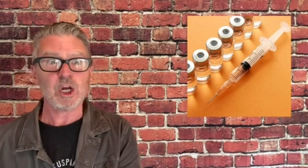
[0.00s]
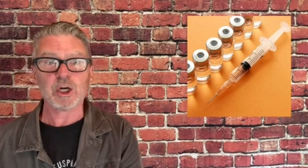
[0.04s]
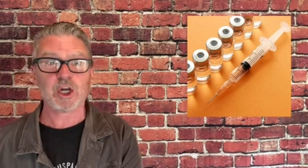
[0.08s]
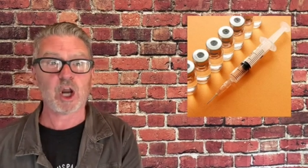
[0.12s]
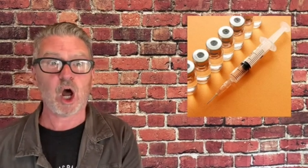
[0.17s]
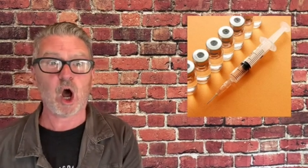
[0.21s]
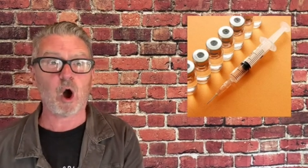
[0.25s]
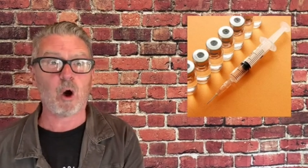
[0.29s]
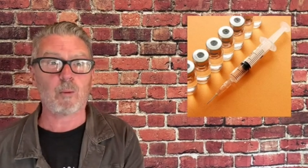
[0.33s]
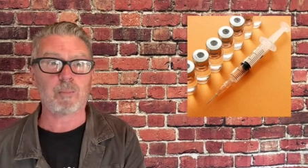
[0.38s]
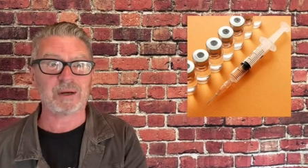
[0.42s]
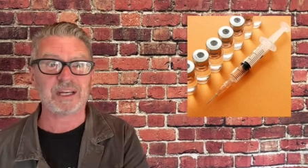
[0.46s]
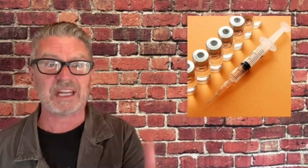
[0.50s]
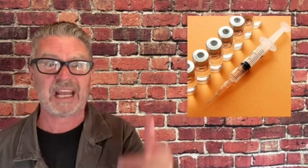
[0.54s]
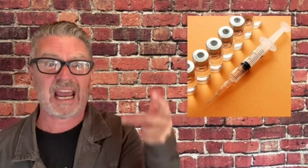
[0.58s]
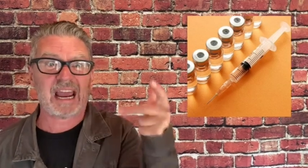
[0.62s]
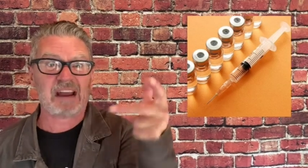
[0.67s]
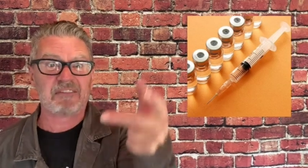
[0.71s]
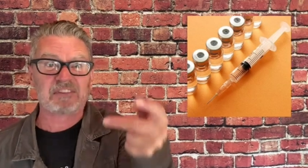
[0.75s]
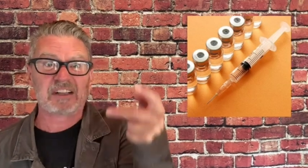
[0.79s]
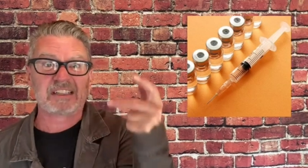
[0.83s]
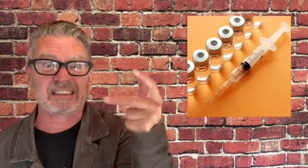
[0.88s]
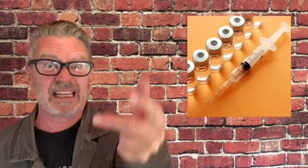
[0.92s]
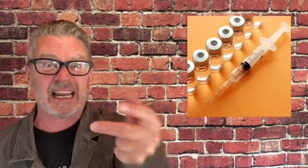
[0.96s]
No, but you
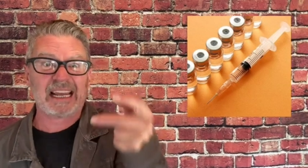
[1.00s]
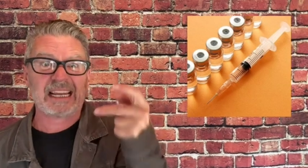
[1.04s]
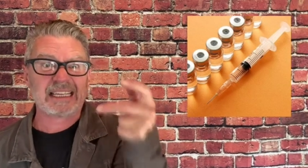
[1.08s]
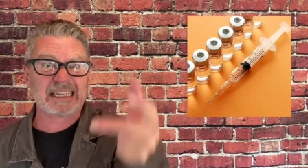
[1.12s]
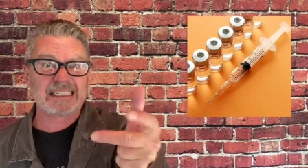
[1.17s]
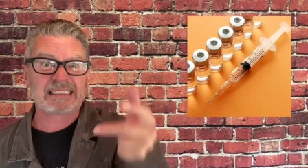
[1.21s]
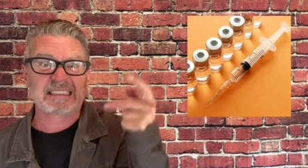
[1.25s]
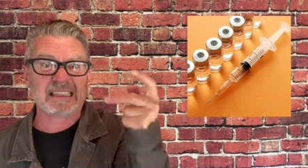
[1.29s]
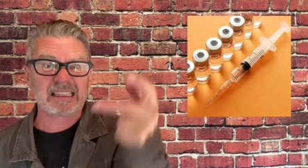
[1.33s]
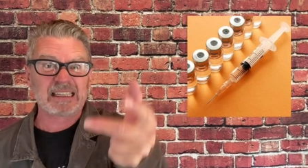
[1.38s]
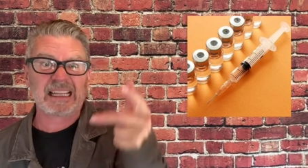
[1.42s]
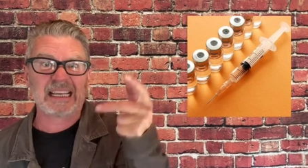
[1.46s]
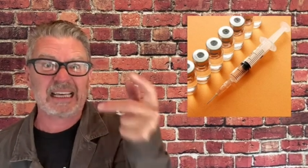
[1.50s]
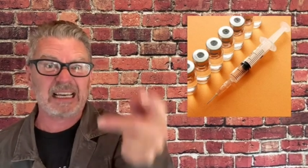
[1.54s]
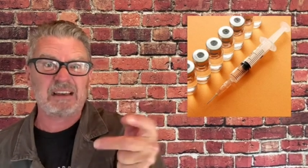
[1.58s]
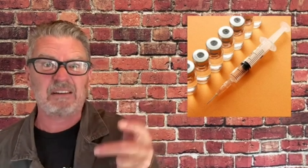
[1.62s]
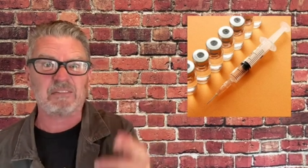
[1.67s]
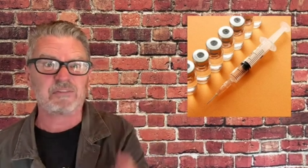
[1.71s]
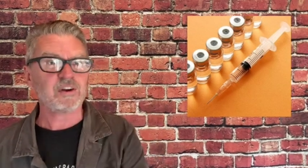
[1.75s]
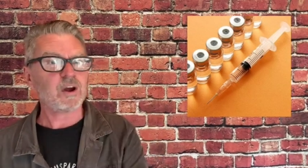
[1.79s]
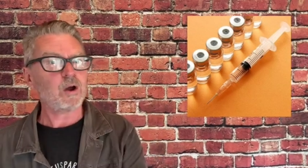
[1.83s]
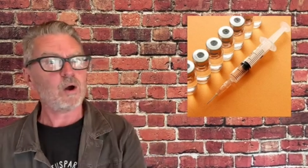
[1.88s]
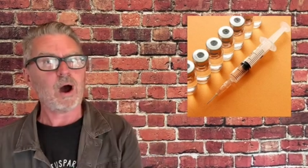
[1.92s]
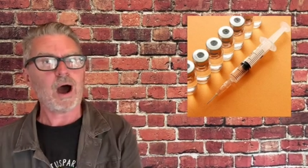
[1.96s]
have to take it to
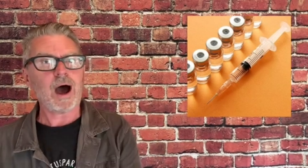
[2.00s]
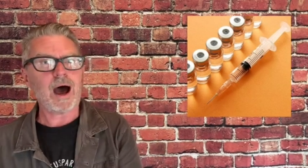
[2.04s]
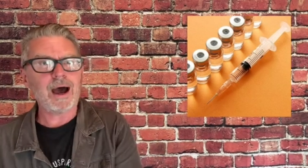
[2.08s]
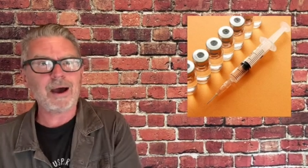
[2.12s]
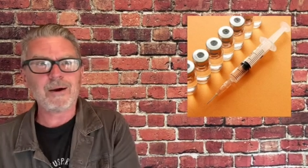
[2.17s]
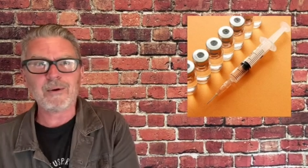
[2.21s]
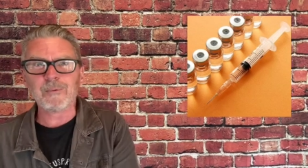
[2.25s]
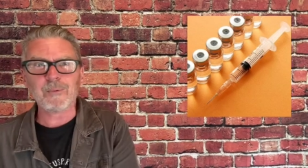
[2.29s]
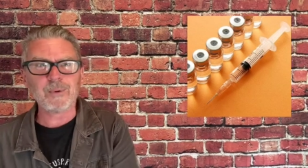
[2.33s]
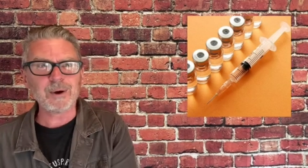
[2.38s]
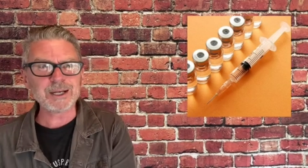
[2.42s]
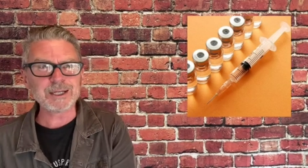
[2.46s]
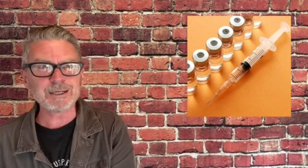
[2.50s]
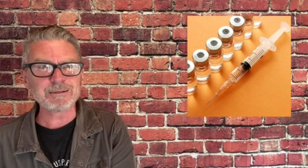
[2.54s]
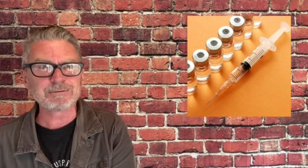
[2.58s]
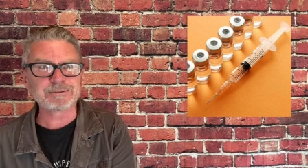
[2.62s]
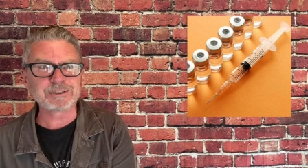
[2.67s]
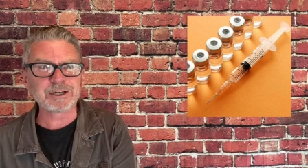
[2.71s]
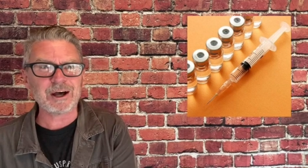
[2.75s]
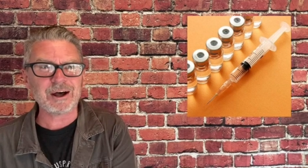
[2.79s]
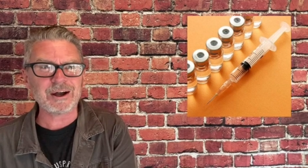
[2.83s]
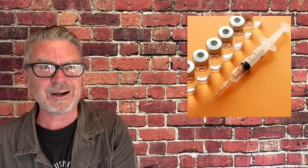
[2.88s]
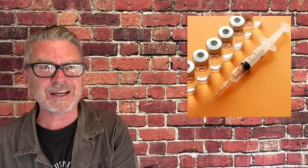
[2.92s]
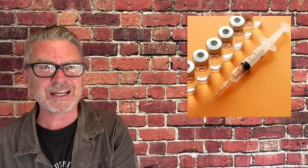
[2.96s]
live. What are you
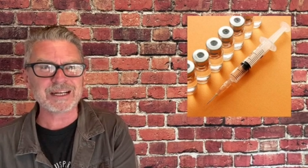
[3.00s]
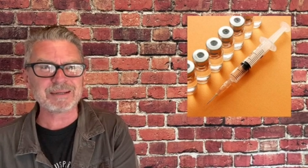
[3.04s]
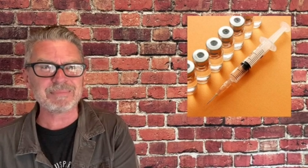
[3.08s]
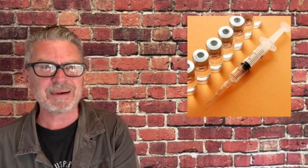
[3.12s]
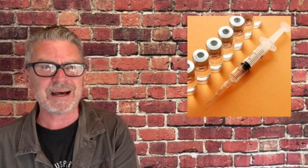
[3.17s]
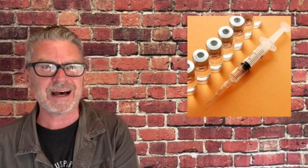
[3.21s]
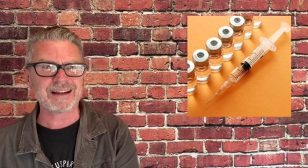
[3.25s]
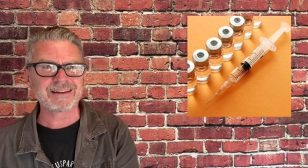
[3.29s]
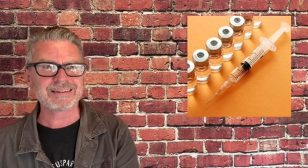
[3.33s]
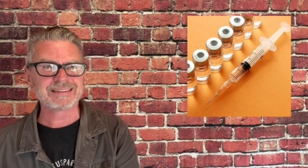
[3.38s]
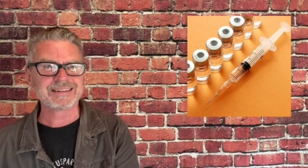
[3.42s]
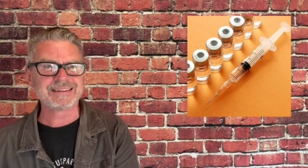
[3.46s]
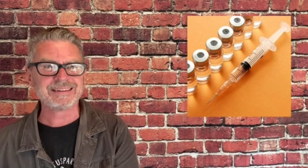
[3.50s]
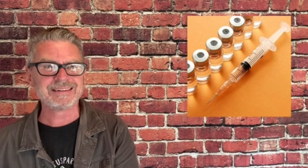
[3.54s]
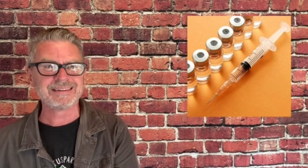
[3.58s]
talking about?